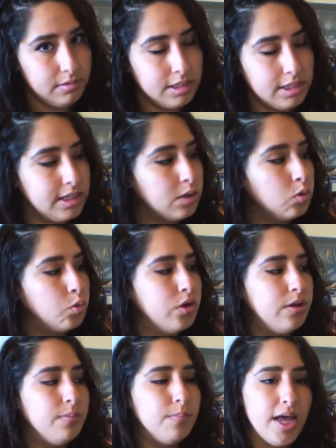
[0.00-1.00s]
Still
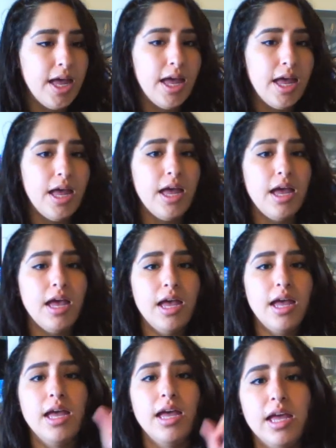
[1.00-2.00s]

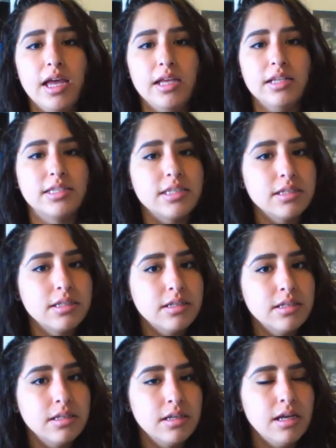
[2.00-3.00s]
remains.
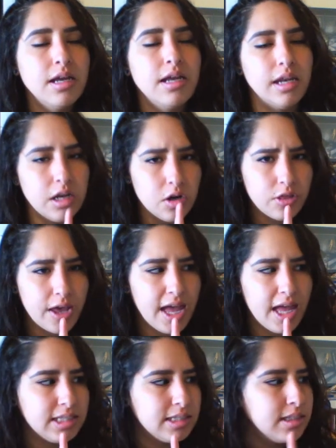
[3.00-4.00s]
Did you hear the
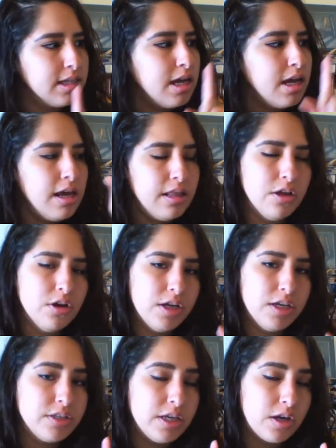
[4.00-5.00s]
S? There
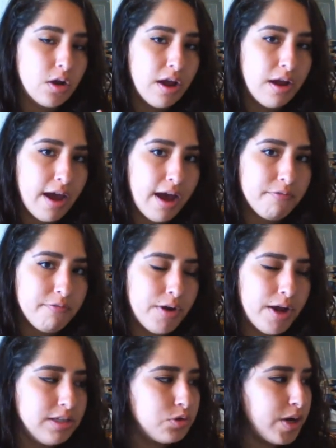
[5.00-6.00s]
is a half
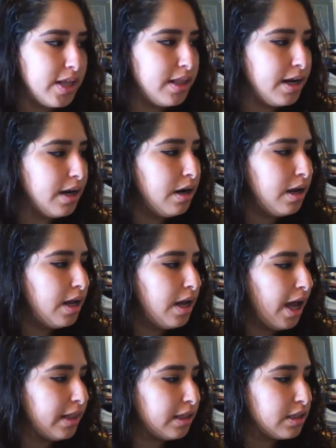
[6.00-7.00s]
rest right there
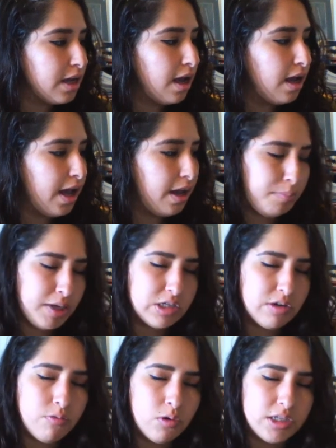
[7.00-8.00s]
at the top at
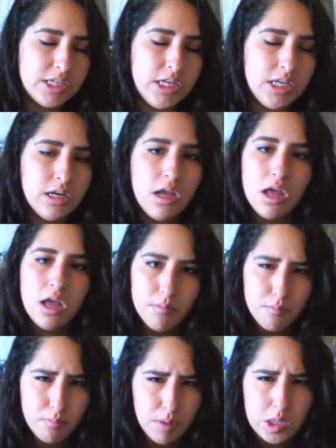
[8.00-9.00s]
measure 14.
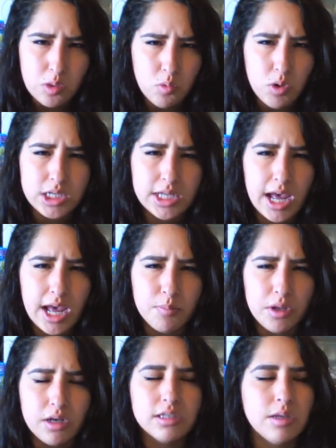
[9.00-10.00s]
Make the rest
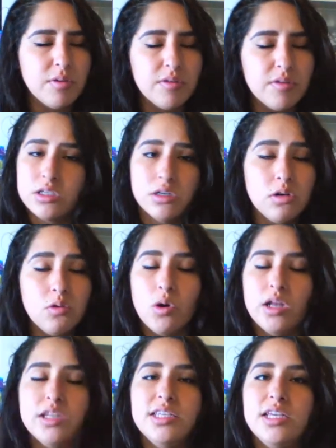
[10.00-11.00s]
happen. Some of us are going to
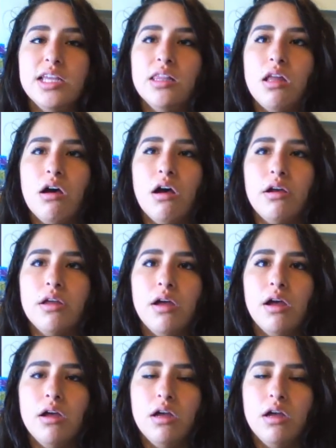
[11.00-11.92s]
want to sing it long.